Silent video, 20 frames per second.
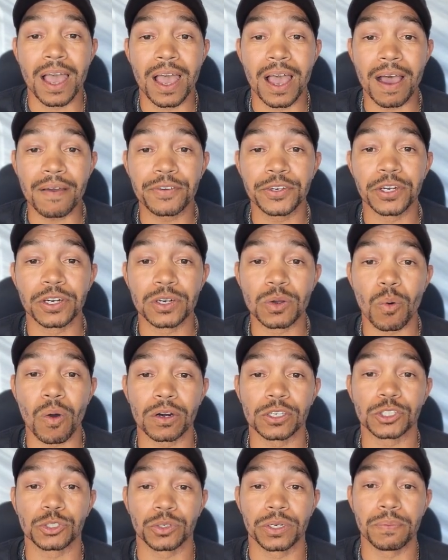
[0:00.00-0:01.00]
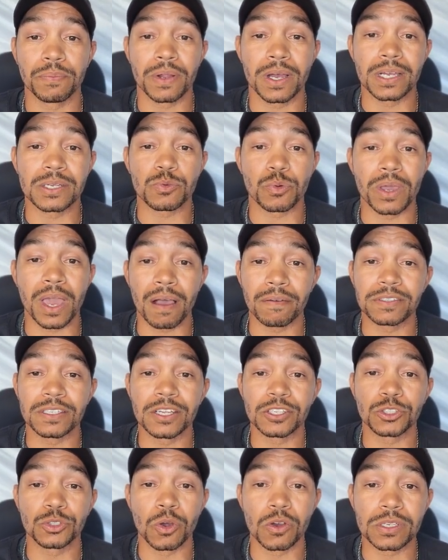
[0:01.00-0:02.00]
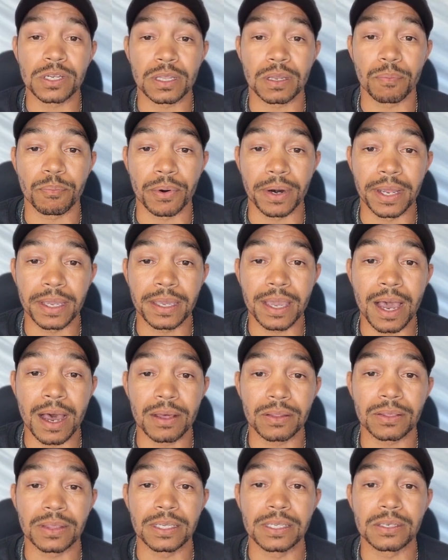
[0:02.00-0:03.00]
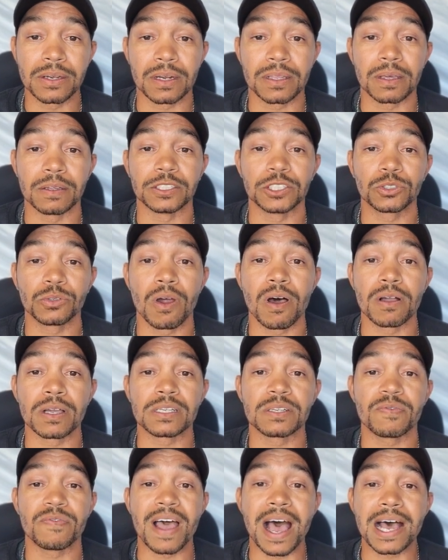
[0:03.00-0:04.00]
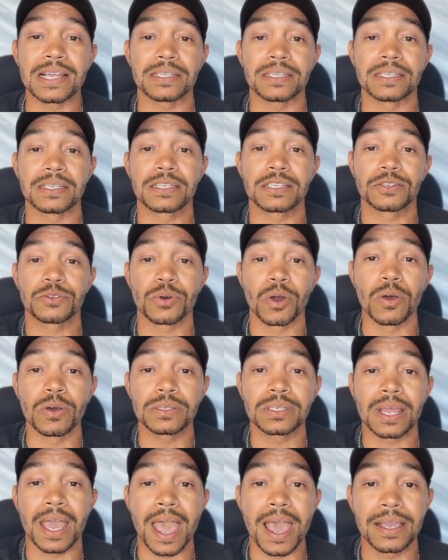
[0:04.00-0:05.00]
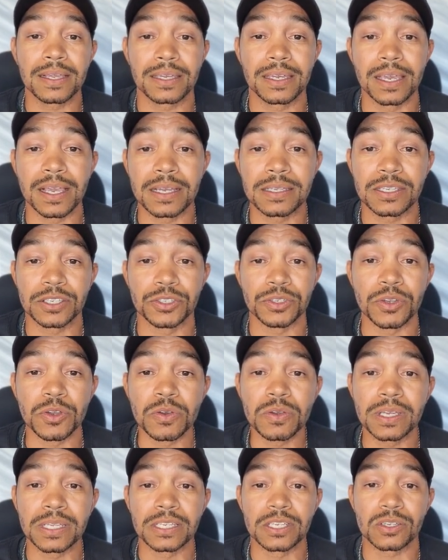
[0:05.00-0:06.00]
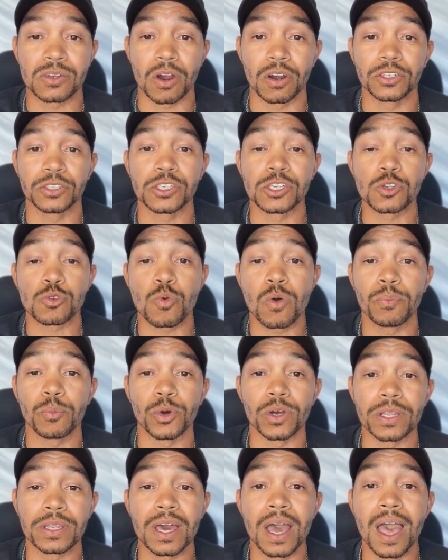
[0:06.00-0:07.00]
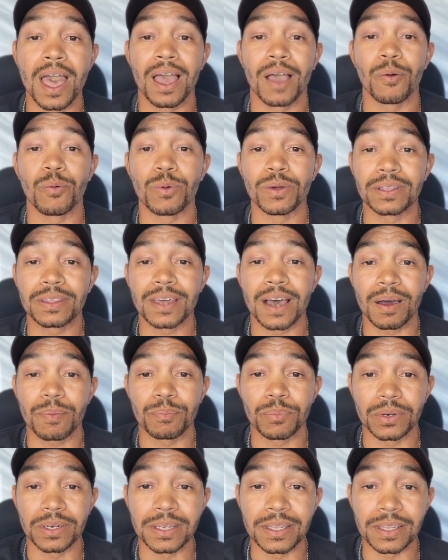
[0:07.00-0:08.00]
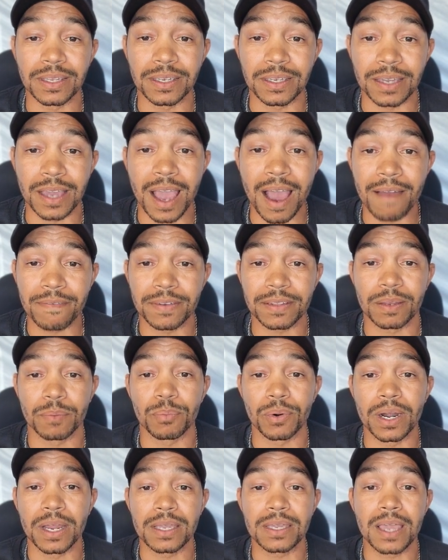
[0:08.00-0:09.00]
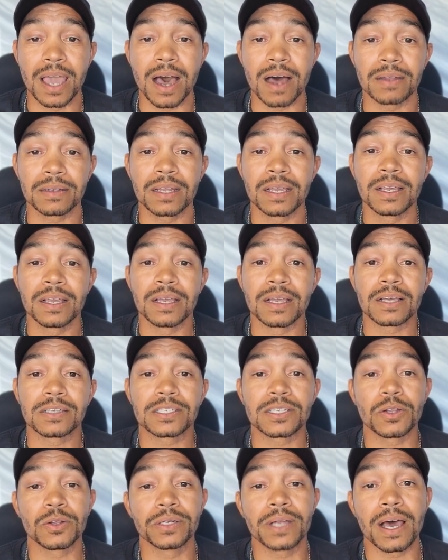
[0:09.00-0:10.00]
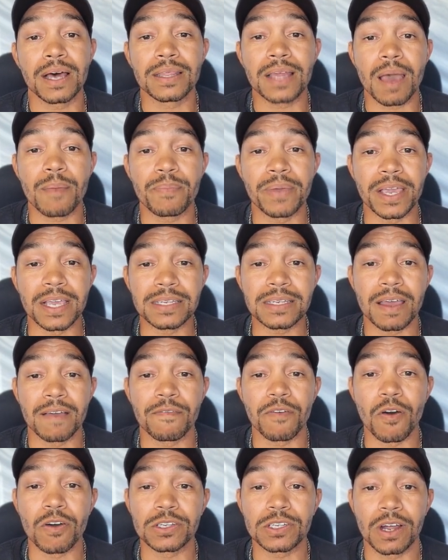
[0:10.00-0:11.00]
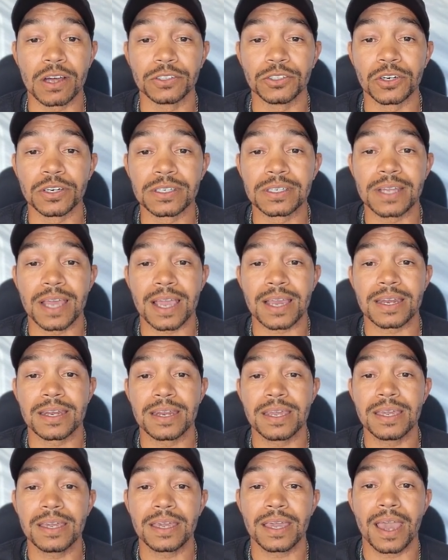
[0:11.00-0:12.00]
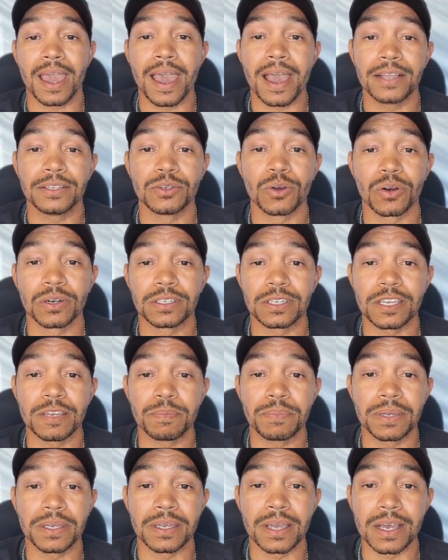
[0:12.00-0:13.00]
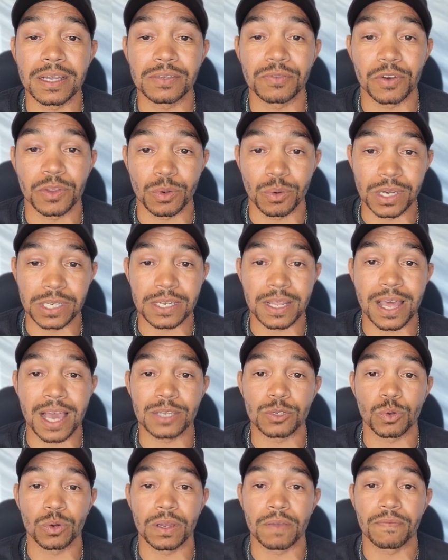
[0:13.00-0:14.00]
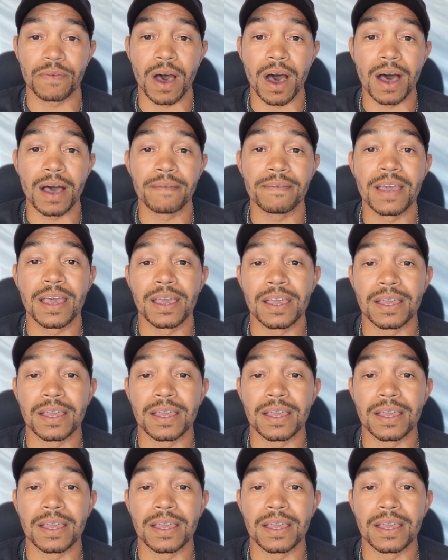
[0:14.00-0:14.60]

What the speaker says: After your underwater streamlines, we have 6 strokes in the breakout. These are the strongest, fastest strokes and kicks you can start your swim with without breathing. After the breakout, slow down that pace and focus on your technique and your DPS for the rest of that 25.